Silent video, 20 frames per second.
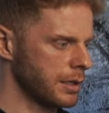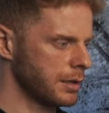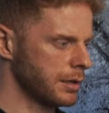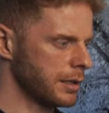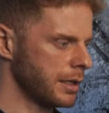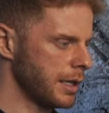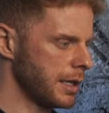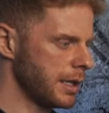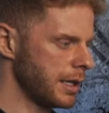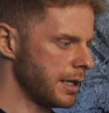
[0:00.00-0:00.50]

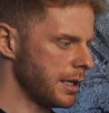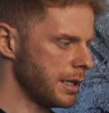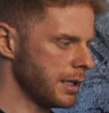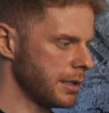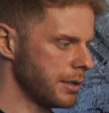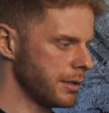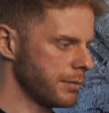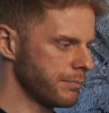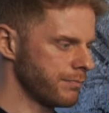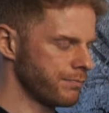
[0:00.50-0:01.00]

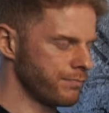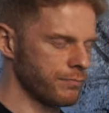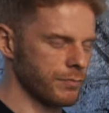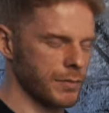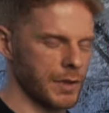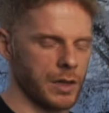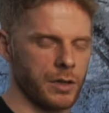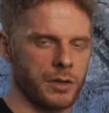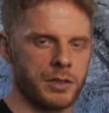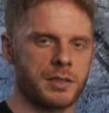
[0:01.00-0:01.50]
they
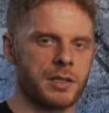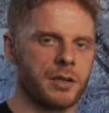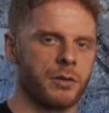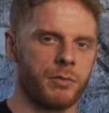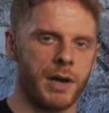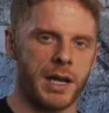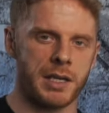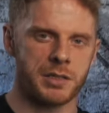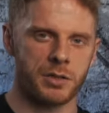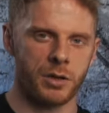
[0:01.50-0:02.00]
looked at a
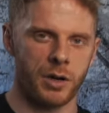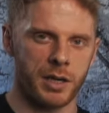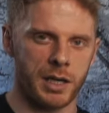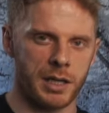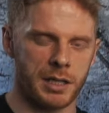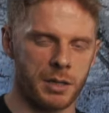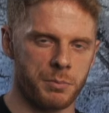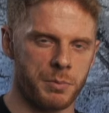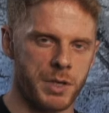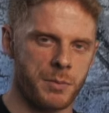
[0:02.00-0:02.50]
restaurant
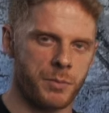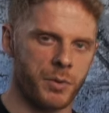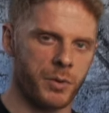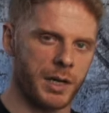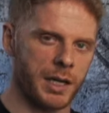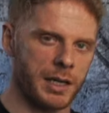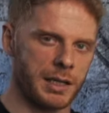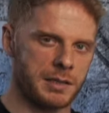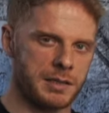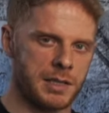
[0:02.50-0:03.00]
and the people
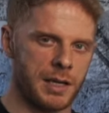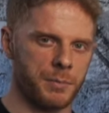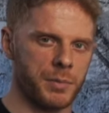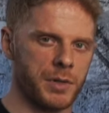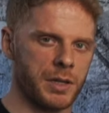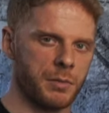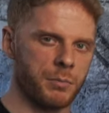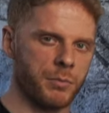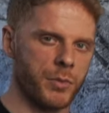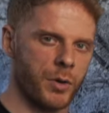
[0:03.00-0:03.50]
getting
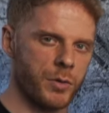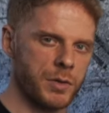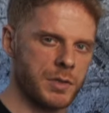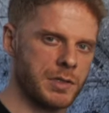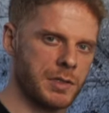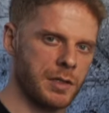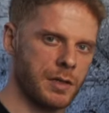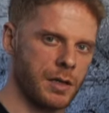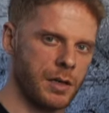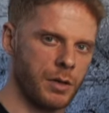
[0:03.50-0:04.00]
tipped the
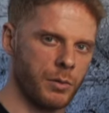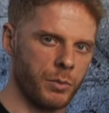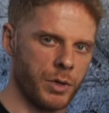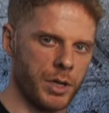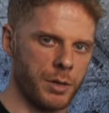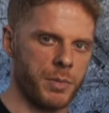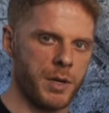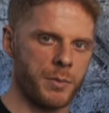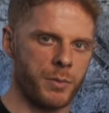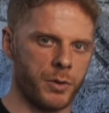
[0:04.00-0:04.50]
most were
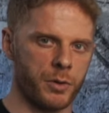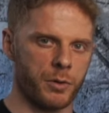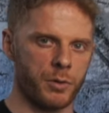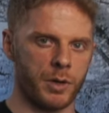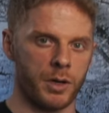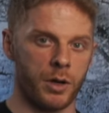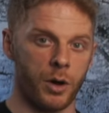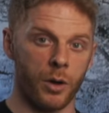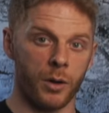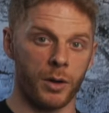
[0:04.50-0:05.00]
the people who
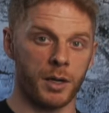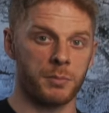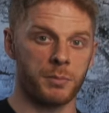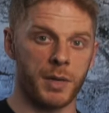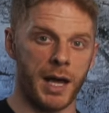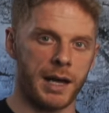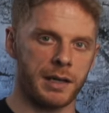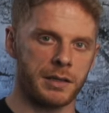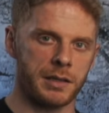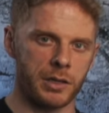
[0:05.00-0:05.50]
were calling
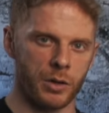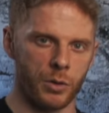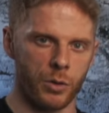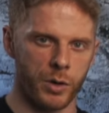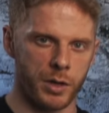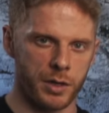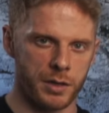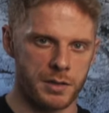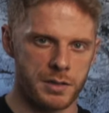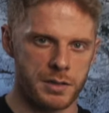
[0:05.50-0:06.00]
back the
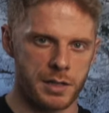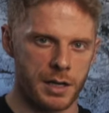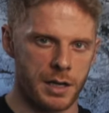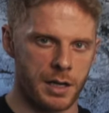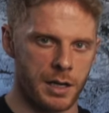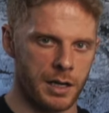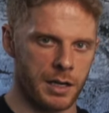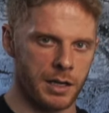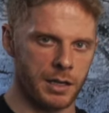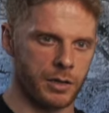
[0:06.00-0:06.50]
orders.
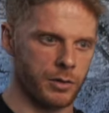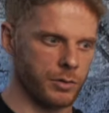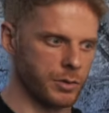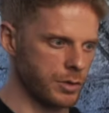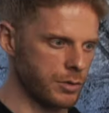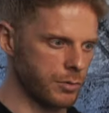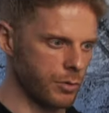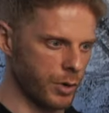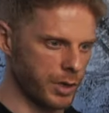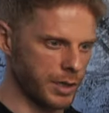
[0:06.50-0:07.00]

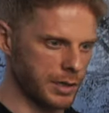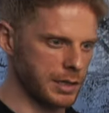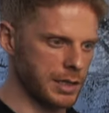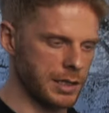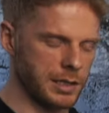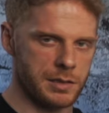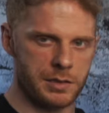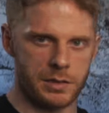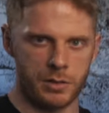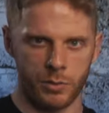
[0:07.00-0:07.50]
You ordered
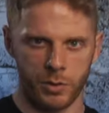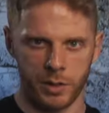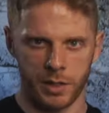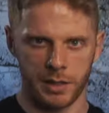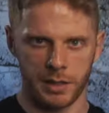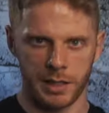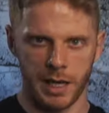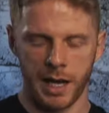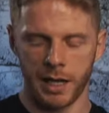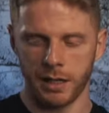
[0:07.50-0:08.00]
this, you
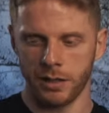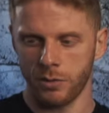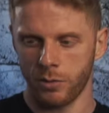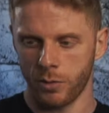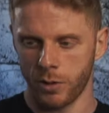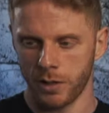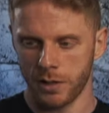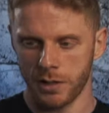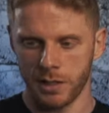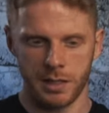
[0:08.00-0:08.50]
ordered that, you
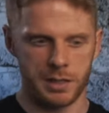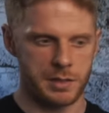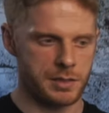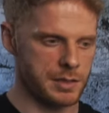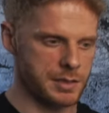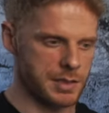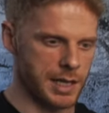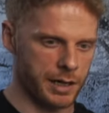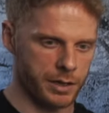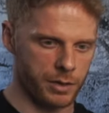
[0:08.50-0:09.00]
ordered this,
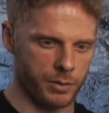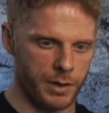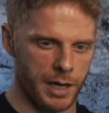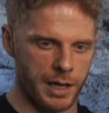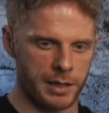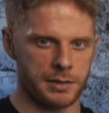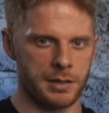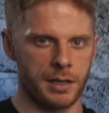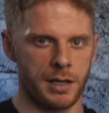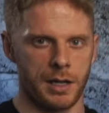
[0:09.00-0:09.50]
is that
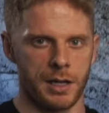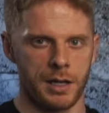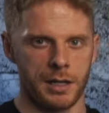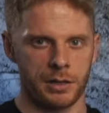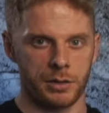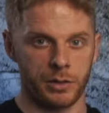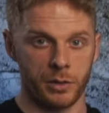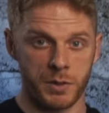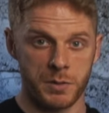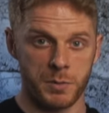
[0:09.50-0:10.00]
correct?
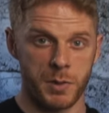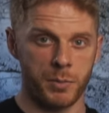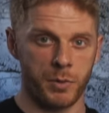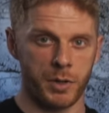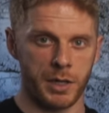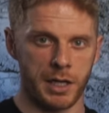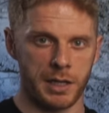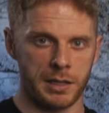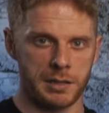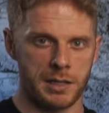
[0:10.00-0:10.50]
Those people
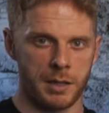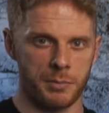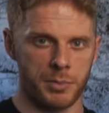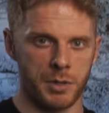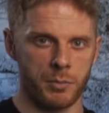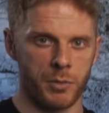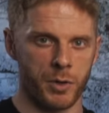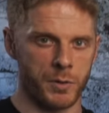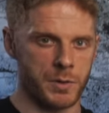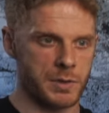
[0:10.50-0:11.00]
are getting tipped
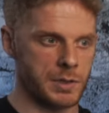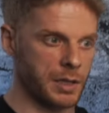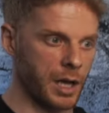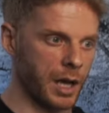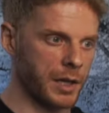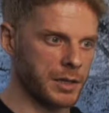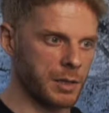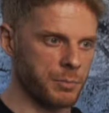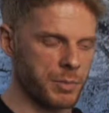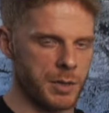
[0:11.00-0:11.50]
the most,
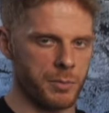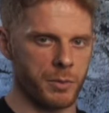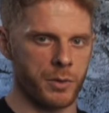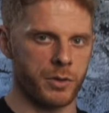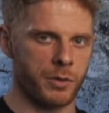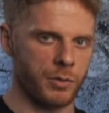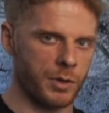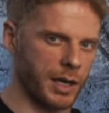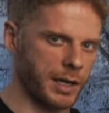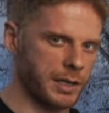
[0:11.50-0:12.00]
not the people
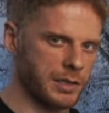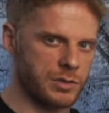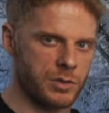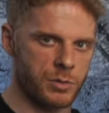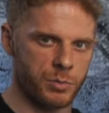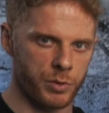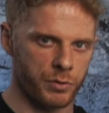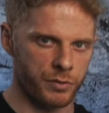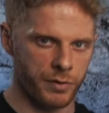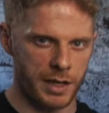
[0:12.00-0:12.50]
who were like
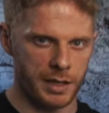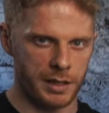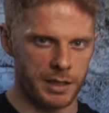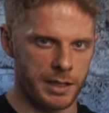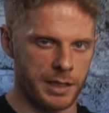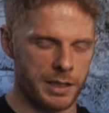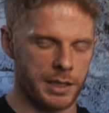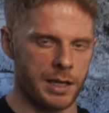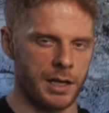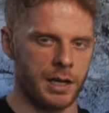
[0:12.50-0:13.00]
super
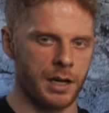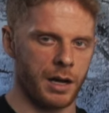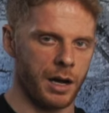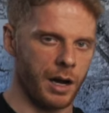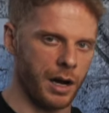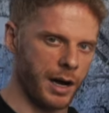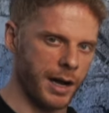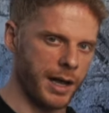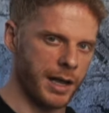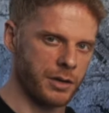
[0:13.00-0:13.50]
friendly,
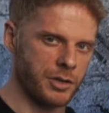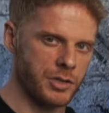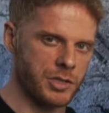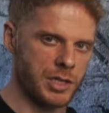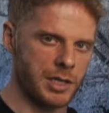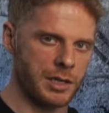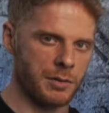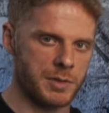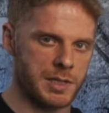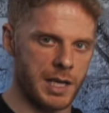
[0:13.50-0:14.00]
high
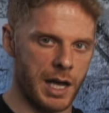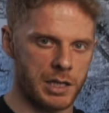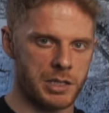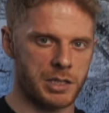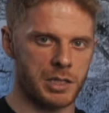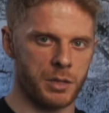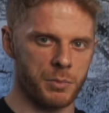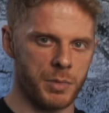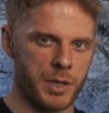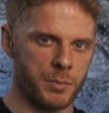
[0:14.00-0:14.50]
energy. It was
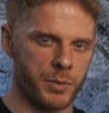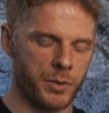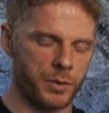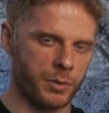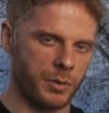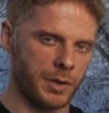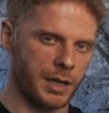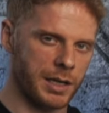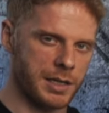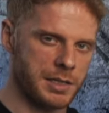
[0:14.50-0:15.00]
actually the people
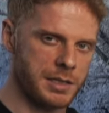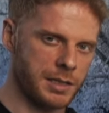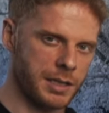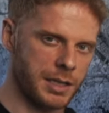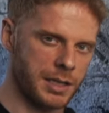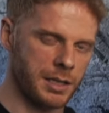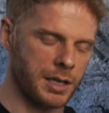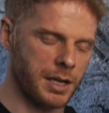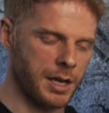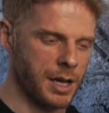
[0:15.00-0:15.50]
who were
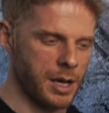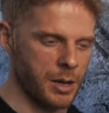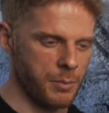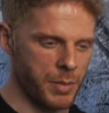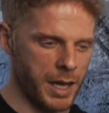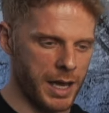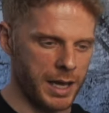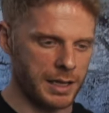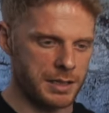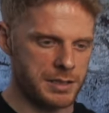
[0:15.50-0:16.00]
listening,
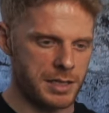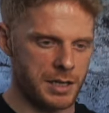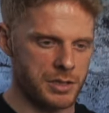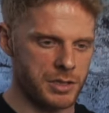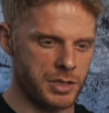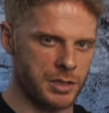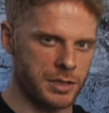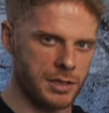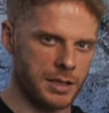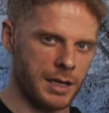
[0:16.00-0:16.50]
paying
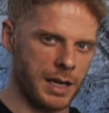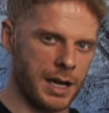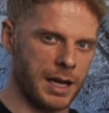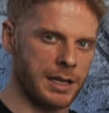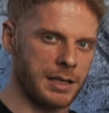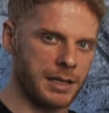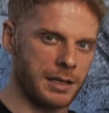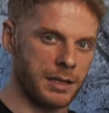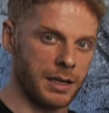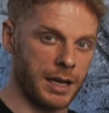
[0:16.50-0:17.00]
attention,
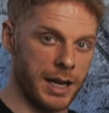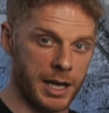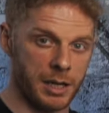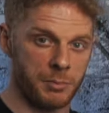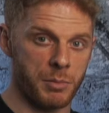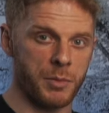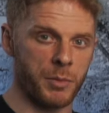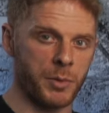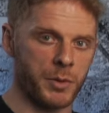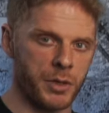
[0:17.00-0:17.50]
and
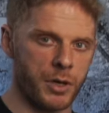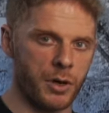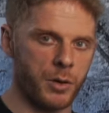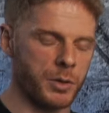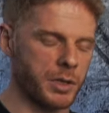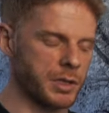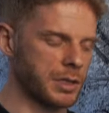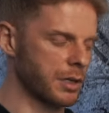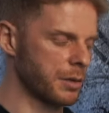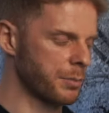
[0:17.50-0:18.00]
letting people know
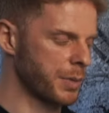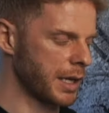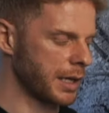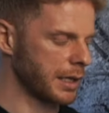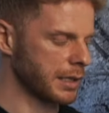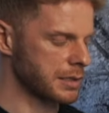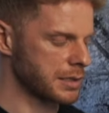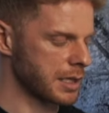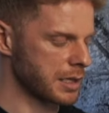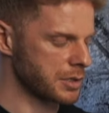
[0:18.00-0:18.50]
that they were
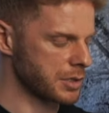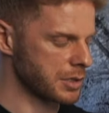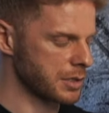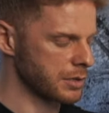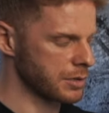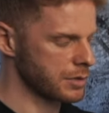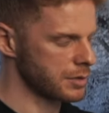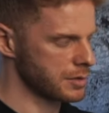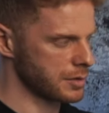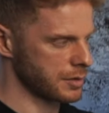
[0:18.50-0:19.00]
paying
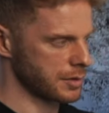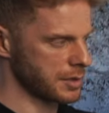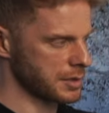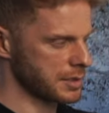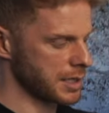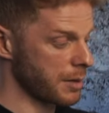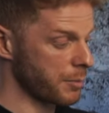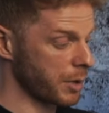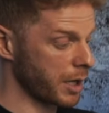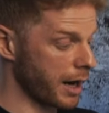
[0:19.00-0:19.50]
attention. So the
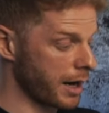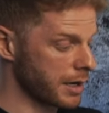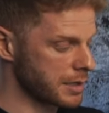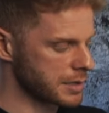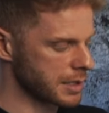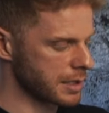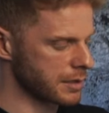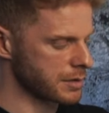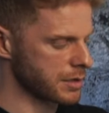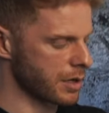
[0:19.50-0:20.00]
same with our
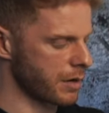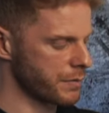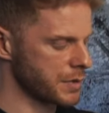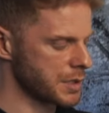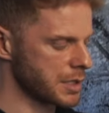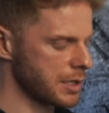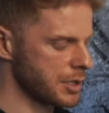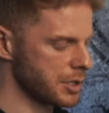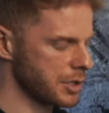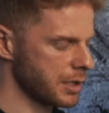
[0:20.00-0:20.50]
sales
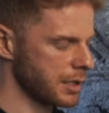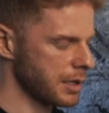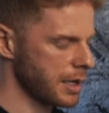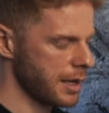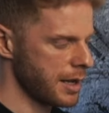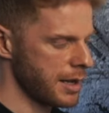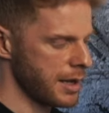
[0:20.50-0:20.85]
conversation.